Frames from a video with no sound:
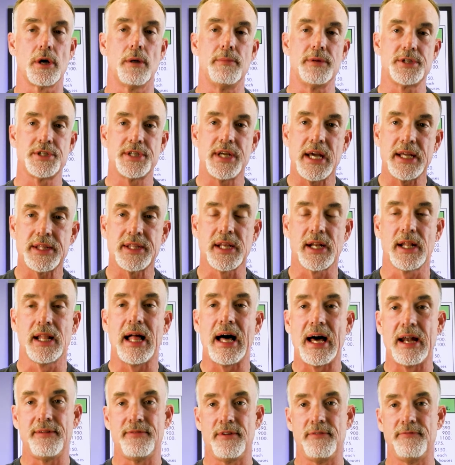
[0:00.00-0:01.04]
A mistake that a
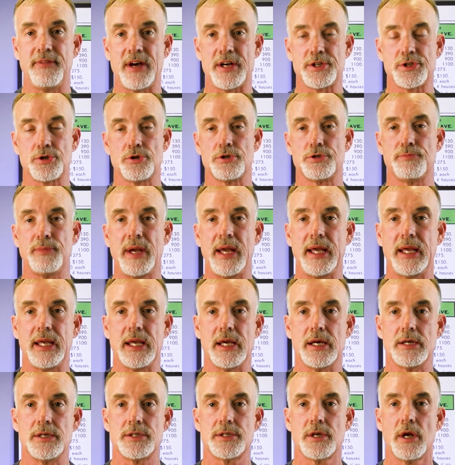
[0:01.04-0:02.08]
lot of investors make
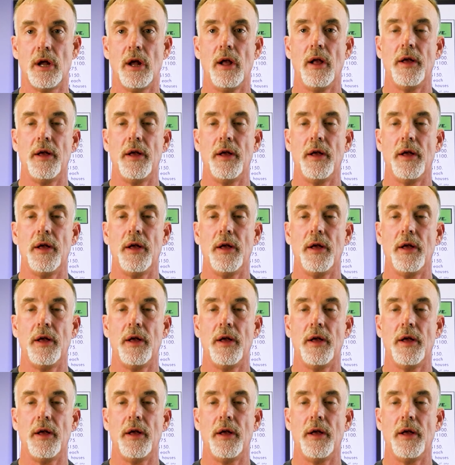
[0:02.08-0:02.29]
is